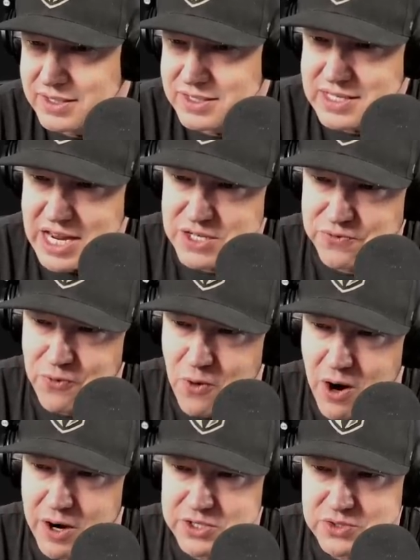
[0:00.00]
stage
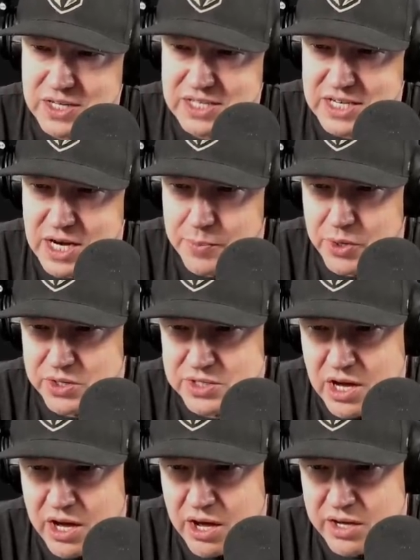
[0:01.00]
four, strength in numbers
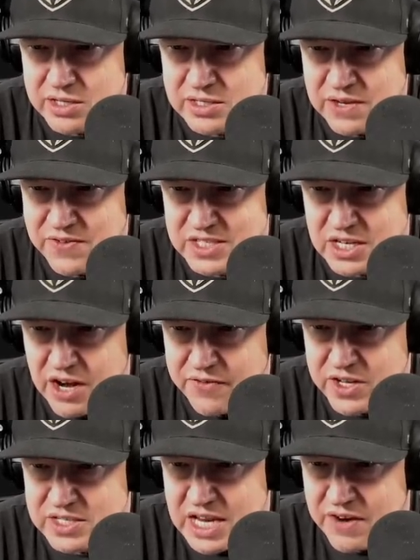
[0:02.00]
on defense and
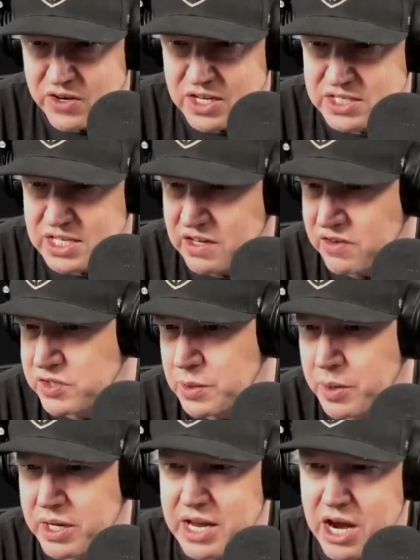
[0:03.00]
offense. Every consecutive
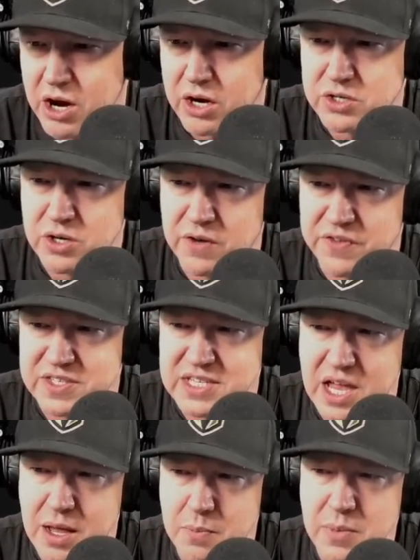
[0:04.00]
summon character of the
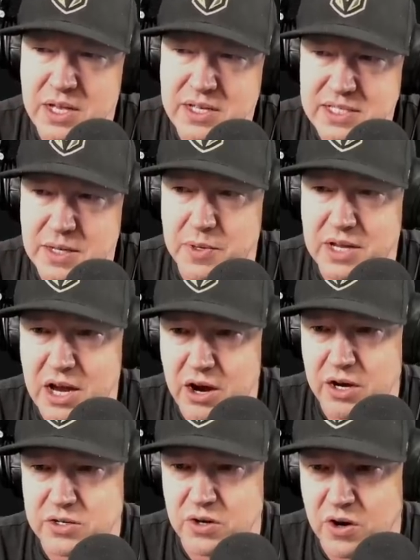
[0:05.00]
same summon
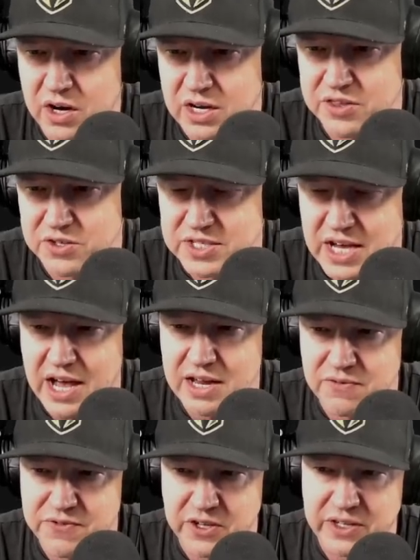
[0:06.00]
character on either
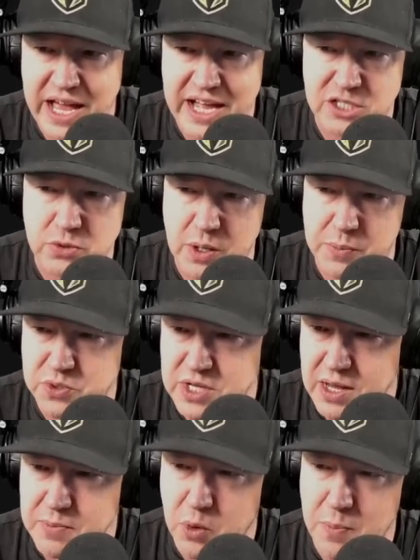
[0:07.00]
side the field adds
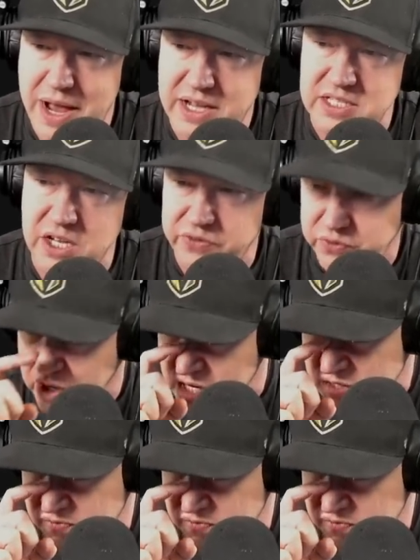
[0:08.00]
20% more max health for each